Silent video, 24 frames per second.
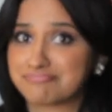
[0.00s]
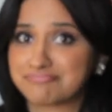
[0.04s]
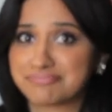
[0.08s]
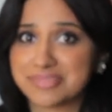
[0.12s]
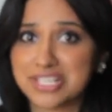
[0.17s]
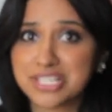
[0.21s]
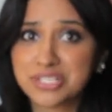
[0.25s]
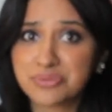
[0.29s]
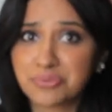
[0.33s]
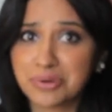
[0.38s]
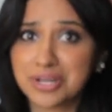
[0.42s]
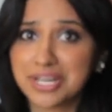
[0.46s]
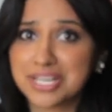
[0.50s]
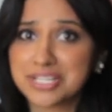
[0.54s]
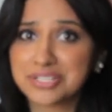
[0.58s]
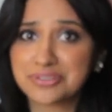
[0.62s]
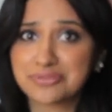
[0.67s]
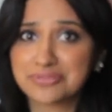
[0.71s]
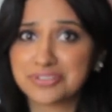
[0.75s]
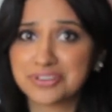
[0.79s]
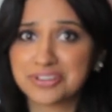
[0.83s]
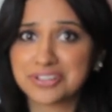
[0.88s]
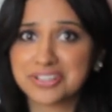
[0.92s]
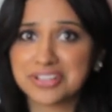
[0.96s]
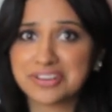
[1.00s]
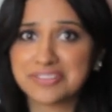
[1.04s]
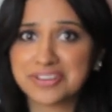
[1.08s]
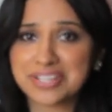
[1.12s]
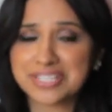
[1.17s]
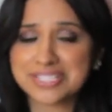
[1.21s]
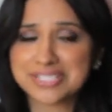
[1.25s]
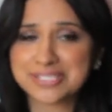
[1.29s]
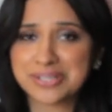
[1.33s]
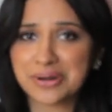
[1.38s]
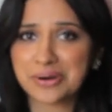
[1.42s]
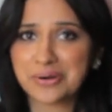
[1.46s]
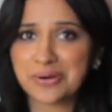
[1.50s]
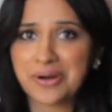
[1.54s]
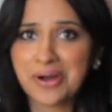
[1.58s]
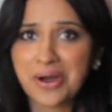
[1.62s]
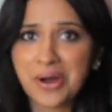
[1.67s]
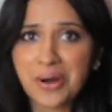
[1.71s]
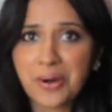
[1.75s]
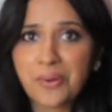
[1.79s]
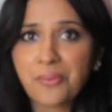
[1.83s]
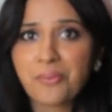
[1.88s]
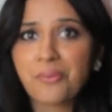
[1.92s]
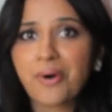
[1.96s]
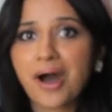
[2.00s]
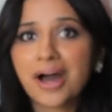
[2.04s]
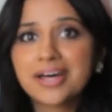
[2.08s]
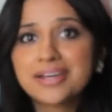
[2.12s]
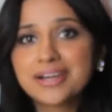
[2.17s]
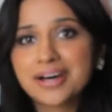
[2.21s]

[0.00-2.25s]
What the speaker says: That's what I do for a living, so why